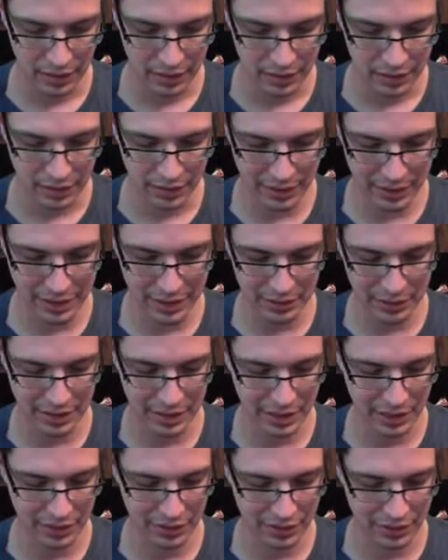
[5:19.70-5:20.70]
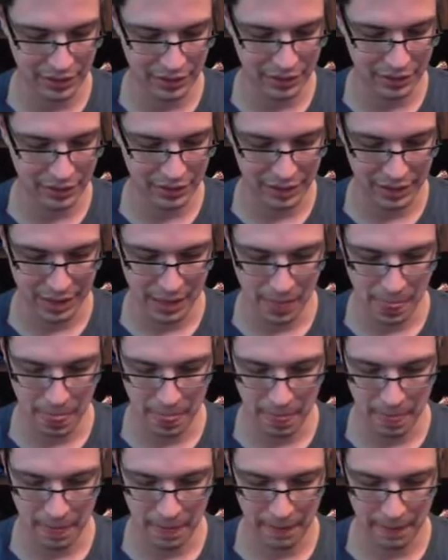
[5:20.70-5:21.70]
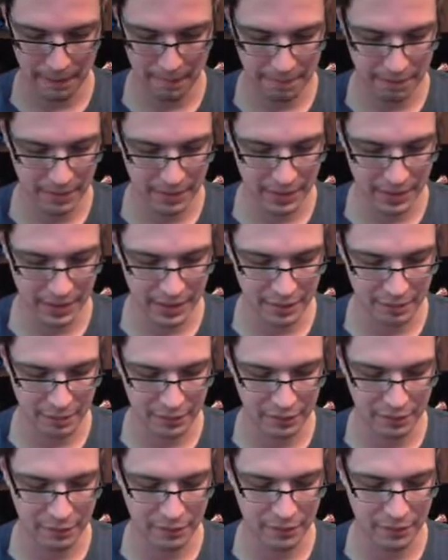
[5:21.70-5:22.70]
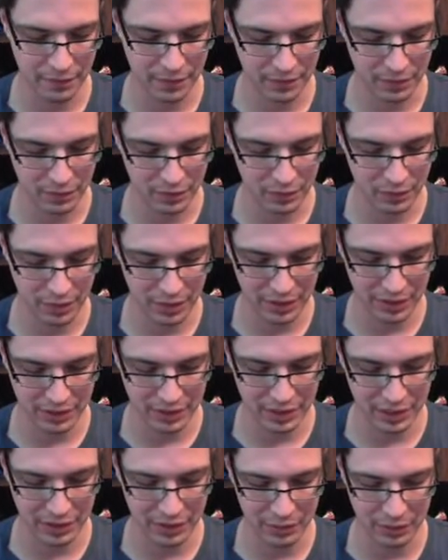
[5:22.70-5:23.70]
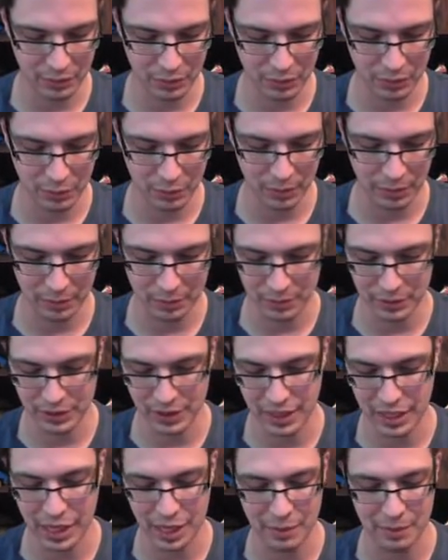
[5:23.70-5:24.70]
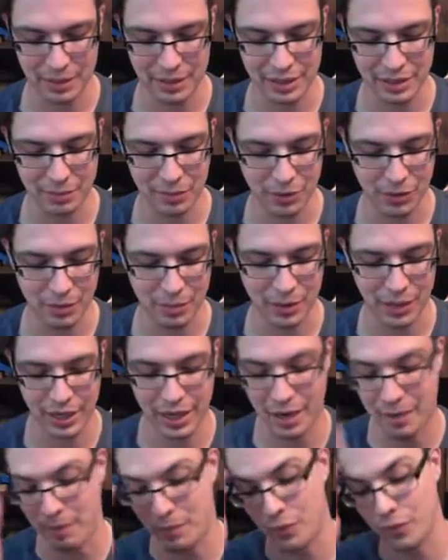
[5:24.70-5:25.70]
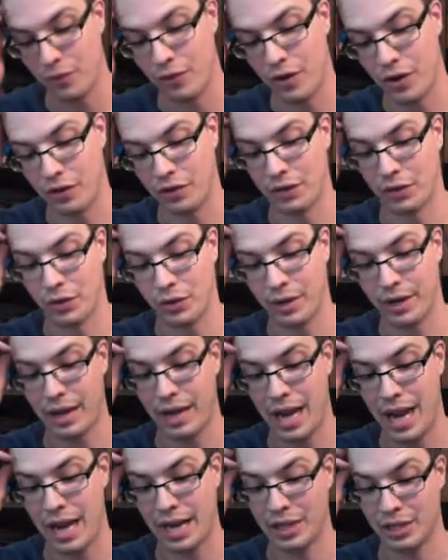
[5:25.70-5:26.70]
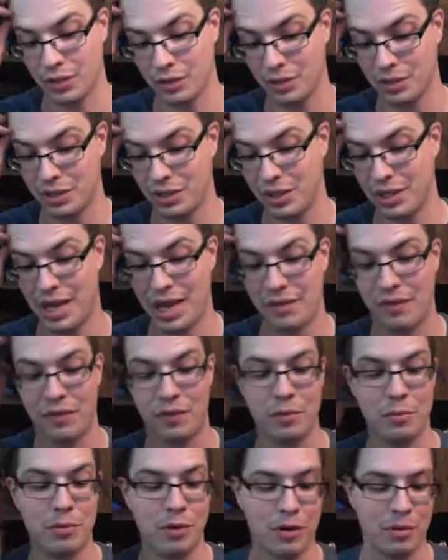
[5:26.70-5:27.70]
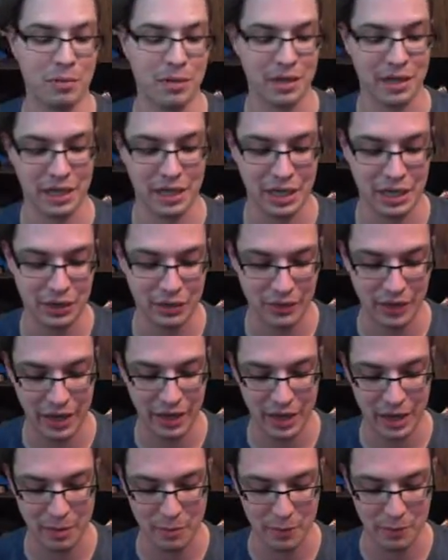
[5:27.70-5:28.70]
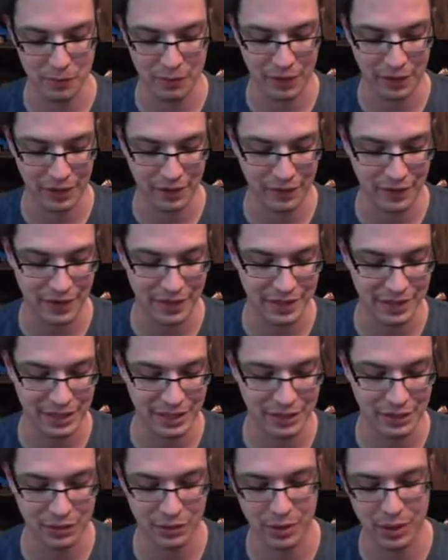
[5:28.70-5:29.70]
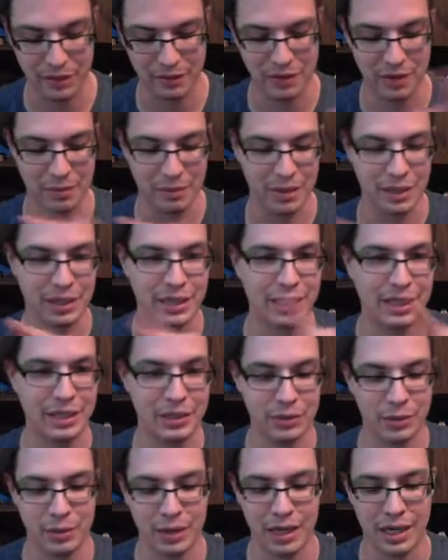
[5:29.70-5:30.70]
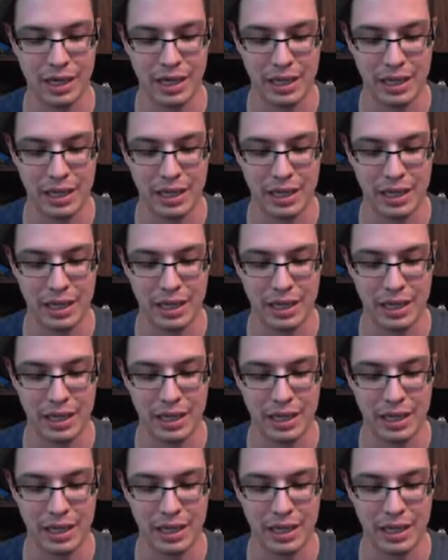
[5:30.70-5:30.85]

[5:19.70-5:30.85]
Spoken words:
So as I was saying earlier, the number of squares here will represent how much a Pokemon can move on the grid, and it's always good to have a few Pokemon in here that can move fairly fast, just so you have the ability to